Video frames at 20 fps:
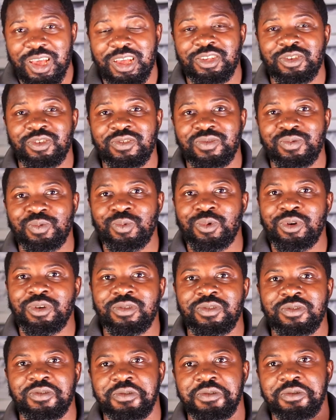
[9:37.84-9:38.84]
and just
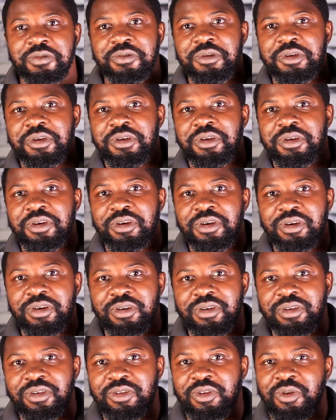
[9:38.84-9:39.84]
want to
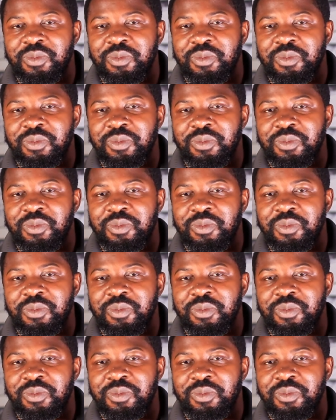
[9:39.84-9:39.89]
uh, you